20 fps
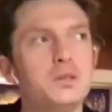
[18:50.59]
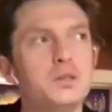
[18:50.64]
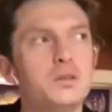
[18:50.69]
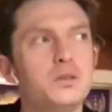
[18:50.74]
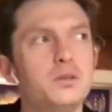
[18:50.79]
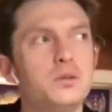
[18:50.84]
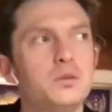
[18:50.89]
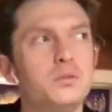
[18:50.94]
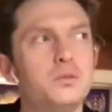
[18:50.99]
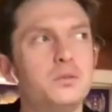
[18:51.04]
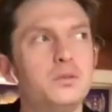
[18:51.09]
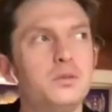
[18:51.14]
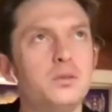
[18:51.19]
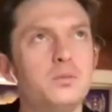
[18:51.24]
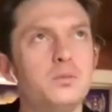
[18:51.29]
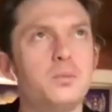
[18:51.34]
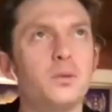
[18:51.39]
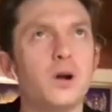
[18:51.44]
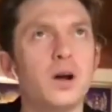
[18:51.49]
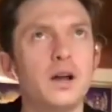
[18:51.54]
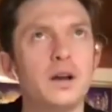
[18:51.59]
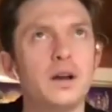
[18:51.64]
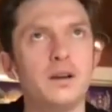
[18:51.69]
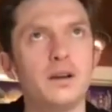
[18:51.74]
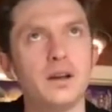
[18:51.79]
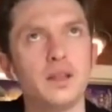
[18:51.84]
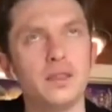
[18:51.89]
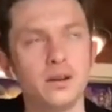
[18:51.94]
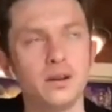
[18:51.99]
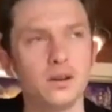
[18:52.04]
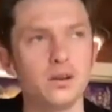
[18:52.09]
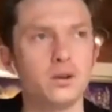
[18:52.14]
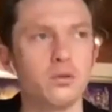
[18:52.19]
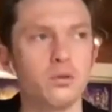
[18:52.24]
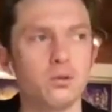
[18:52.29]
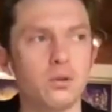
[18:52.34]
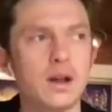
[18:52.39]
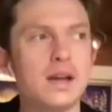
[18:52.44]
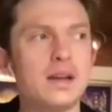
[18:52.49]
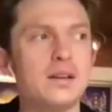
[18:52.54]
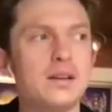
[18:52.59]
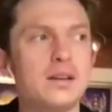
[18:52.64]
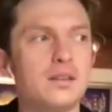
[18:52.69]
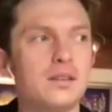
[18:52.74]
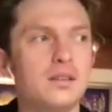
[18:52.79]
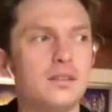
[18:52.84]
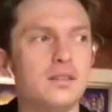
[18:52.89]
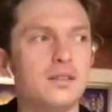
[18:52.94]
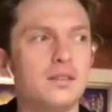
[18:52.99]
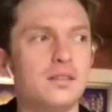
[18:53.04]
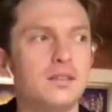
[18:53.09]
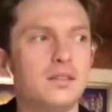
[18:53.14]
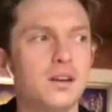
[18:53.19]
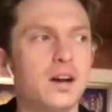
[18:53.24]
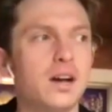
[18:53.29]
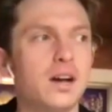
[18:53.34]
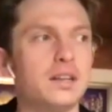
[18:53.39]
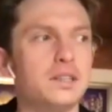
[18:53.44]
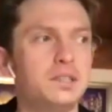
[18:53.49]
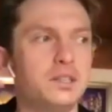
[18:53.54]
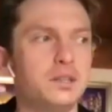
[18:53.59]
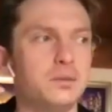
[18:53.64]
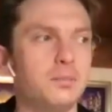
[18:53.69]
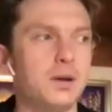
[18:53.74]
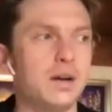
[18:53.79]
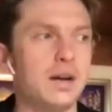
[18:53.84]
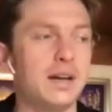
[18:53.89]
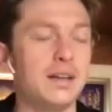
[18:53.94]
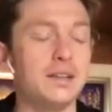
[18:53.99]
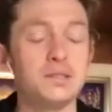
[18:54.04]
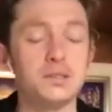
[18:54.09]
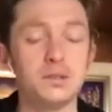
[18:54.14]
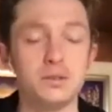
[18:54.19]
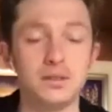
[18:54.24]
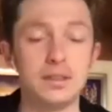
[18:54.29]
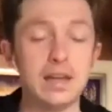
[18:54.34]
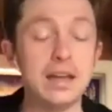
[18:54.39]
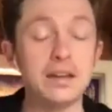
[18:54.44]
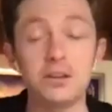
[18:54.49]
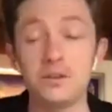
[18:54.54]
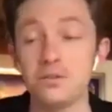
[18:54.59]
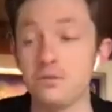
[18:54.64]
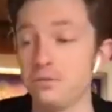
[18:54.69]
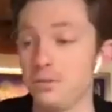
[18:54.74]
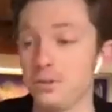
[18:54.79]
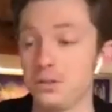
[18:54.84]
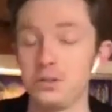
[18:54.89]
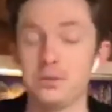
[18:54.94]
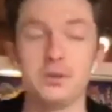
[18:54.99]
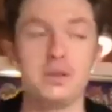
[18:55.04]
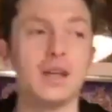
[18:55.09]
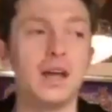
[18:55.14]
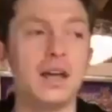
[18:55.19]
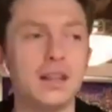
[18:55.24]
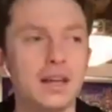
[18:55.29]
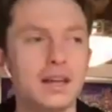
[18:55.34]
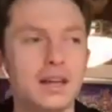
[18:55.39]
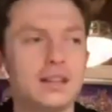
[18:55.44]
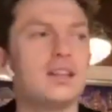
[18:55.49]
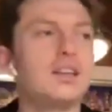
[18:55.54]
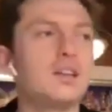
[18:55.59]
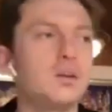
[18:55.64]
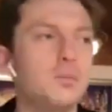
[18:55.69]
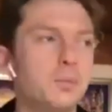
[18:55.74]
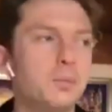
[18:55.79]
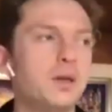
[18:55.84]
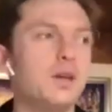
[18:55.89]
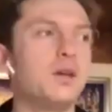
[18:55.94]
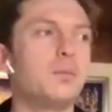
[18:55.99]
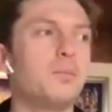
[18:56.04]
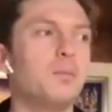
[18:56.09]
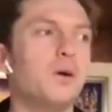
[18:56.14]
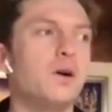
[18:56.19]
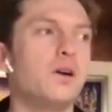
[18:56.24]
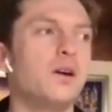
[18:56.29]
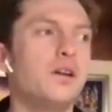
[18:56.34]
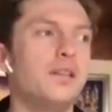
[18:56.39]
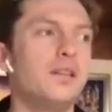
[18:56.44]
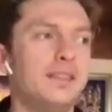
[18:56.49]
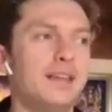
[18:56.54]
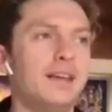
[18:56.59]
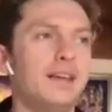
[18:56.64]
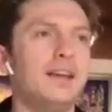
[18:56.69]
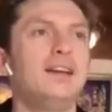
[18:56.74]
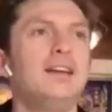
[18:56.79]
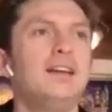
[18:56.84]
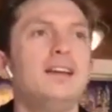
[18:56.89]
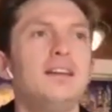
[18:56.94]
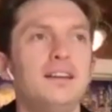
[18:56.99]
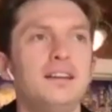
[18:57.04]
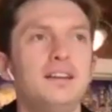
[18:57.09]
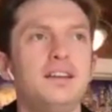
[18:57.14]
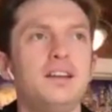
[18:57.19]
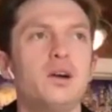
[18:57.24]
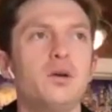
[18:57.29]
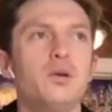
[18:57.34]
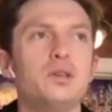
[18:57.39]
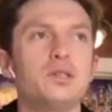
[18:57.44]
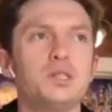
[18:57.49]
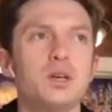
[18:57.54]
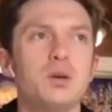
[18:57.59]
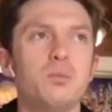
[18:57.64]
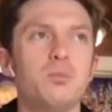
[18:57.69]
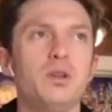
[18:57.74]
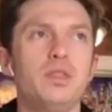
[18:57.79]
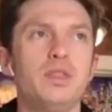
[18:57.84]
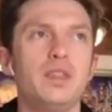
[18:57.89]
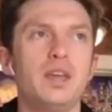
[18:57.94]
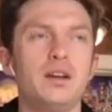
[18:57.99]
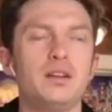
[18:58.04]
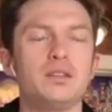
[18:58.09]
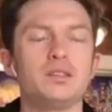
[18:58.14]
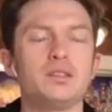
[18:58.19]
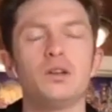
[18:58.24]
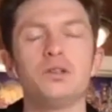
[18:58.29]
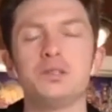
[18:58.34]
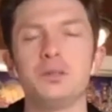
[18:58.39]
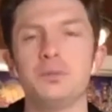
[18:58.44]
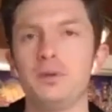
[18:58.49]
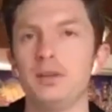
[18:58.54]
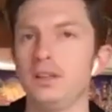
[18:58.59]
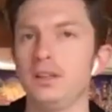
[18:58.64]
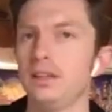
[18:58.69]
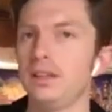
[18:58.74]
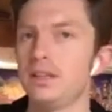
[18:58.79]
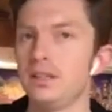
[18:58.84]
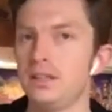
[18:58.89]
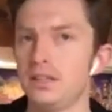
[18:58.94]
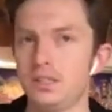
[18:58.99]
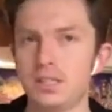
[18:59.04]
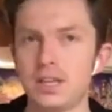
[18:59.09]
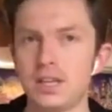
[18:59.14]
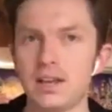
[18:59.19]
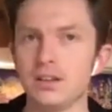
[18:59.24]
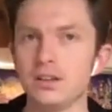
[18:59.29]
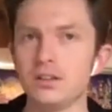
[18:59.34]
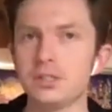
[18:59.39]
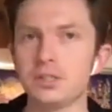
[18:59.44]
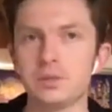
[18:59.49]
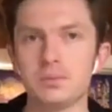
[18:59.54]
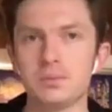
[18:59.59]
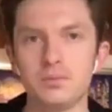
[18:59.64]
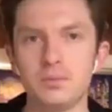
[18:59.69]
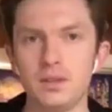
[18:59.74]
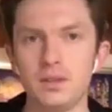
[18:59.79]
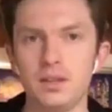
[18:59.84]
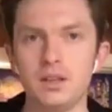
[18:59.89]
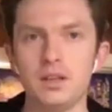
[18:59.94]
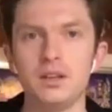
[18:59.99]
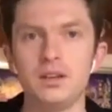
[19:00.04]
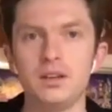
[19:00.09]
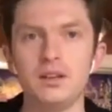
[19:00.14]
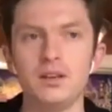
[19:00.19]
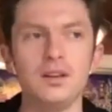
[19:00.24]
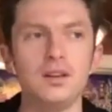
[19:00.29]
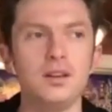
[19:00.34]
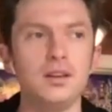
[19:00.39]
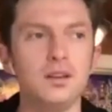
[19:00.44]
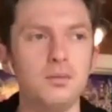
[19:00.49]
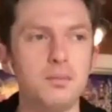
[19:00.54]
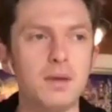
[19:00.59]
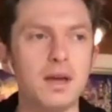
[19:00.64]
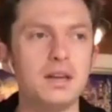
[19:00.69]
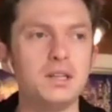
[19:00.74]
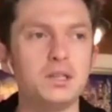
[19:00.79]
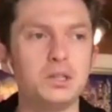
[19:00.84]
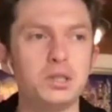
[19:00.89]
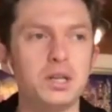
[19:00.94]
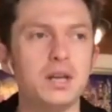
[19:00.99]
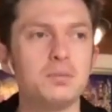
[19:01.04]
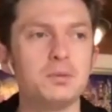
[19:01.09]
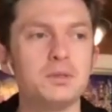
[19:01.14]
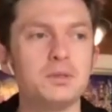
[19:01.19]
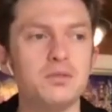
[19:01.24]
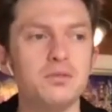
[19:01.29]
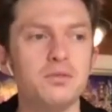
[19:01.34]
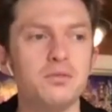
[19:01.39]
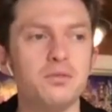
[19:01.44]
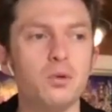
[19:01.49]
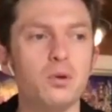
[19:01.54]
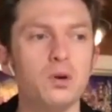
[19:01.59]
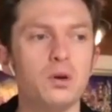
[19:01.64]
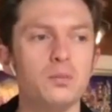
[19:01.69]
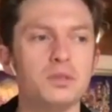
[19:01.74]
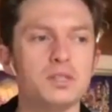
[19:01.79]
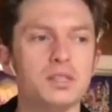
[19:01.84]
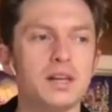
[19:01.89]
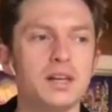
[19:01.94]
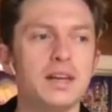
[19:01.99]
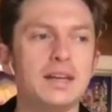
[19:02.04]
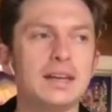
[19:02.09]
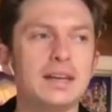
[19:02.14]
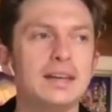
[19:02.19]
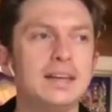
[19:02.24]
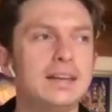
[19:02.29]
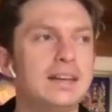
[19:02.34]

you brought another great thought to mind. So thank you for doing that. I think a big part that, as someone that is ultimately in sales in many shapes and forms, like,